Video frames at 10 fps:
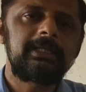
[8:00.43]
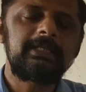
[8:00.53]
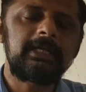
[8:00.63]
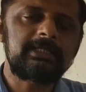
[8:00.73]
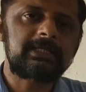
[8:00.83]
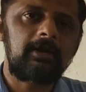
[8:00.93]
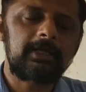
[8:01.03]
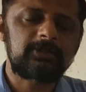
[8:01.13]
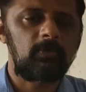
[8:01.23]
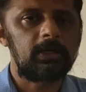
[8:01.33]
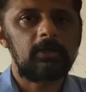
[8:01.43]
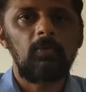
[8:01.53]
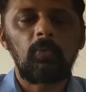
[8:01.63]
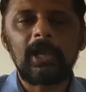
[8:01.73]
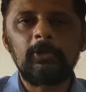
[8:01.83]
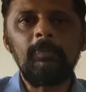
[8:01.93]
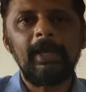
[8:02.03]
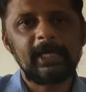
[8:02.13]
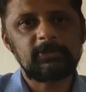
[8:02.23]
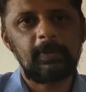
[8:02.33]
then that is called as what?
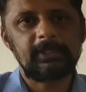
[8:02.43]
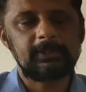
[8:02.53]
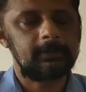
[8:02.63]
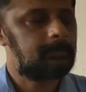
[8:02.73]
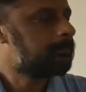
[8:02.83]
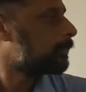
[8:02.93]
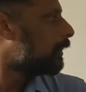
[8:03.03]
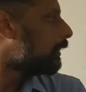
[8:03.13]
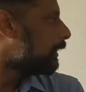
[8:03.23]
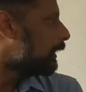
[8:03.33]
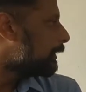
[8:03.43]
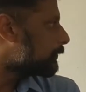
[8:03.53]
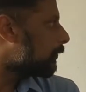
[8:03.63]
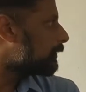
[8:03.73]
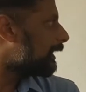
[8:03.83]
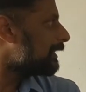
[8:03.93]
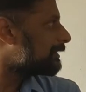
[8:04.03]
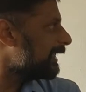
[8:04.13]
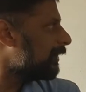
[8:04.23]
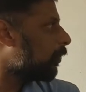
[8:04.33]
Volume expansion. So there
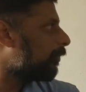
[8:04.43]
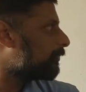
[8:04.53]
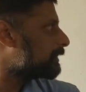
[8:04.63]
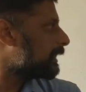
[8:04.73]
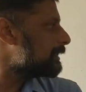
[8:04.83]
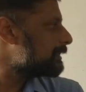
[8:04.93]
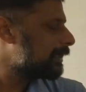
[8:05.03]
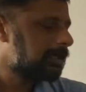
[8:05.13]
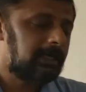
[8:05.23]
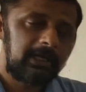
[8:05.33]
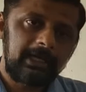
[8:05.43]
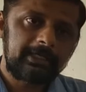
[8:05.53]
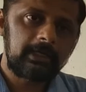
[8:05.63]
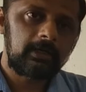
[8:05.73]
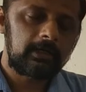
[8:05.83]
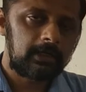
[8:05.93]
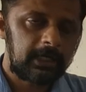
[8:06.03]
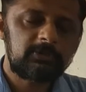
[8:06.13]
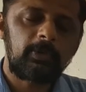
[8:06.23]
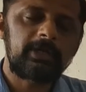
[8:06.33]
are three coefficients
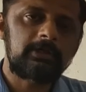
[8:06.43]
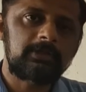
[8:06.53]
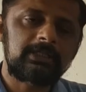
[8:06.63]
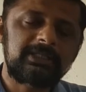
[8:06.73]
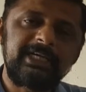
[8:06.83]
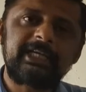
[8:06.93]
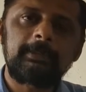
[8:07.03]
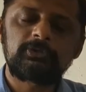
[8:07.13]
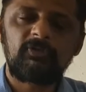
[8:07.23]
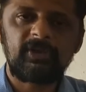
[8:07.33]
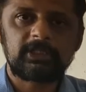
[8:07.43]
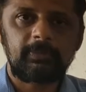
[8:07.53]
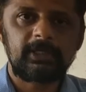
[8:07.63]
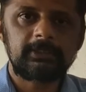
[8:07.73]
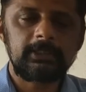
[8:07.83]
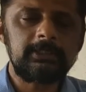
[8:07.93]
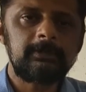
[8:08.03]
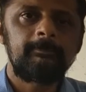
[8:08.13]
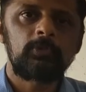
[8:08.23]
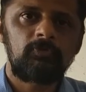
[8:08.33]
corresponding to the three types of expansions.
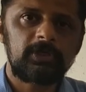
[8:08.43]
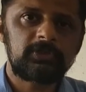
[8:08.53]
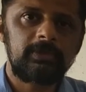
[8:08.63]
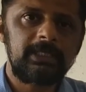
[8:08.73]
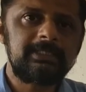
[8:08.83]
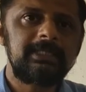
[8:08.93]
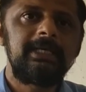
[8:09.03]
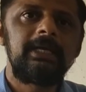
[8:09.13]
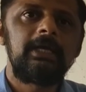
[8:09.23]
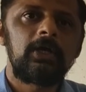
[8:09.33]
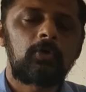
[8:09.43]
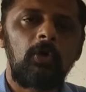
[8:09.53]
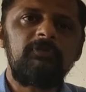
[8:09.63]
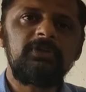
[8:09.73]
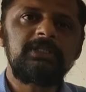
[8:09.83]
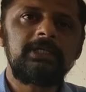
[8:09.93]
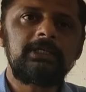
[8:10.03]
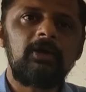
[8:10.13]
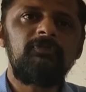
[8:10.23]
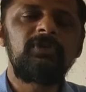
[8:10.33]
First one is
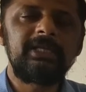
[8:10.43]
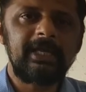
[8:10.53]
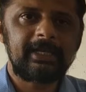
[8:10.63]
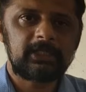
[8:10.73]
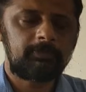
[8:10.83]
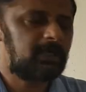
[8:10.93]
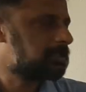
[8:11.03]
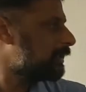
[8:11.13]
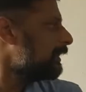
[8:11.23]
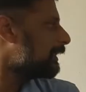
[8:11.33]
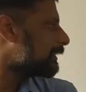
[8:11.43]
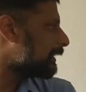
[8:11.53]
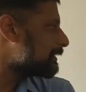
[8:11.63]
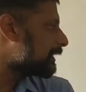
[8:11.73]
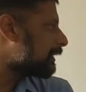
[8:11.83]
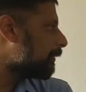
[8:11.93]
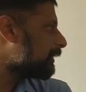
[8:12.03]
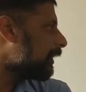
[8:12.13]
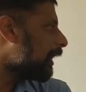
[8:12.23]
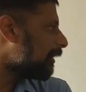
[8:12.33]
coefficient of linear expansion, that is nothing
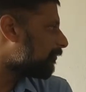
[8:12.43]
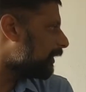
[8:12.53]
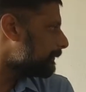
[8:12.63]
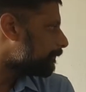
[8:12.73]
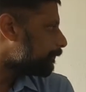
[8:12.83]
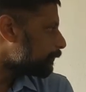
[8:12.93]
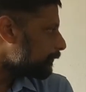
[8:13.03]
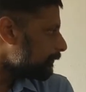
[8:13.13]
but alpha.